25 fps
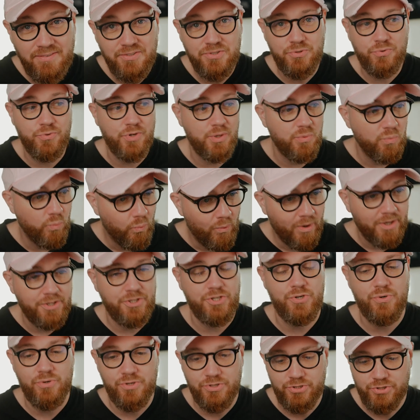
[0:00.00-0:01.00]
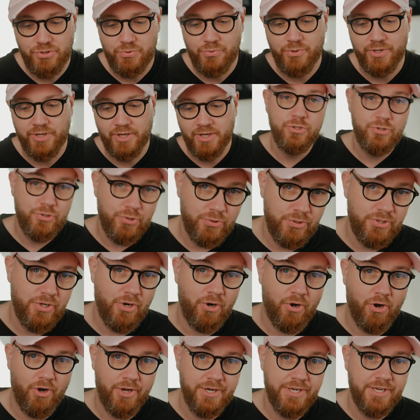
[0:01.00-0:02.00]
stream what you're doing to your
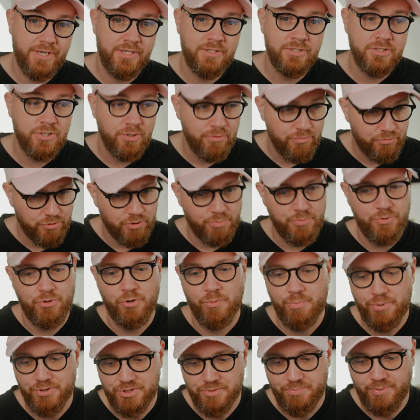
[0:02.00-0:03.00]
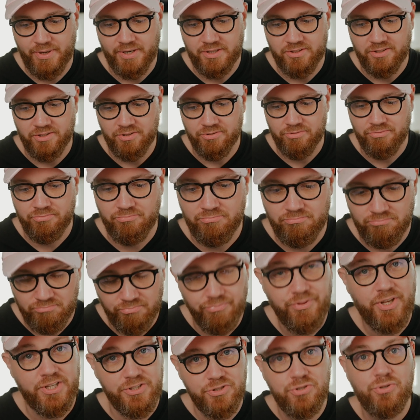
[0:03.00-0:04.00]
audience from your perspective.
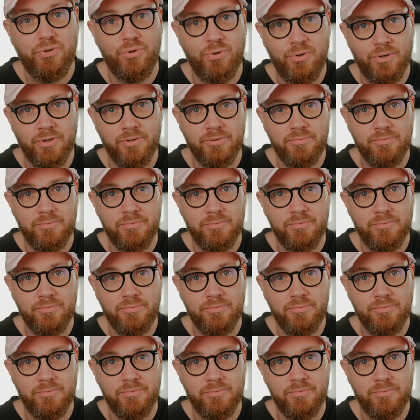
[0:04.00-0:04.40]
That's cool.